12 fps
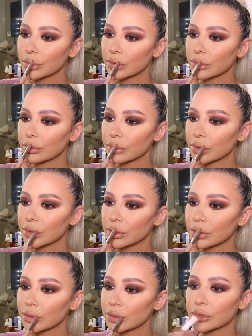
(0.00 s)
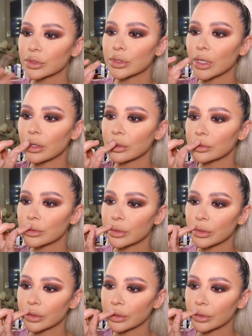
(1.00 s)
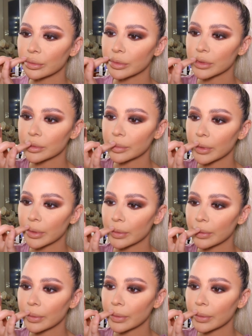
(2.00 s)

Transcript: Give a nice little shadow to your Cupid's bow.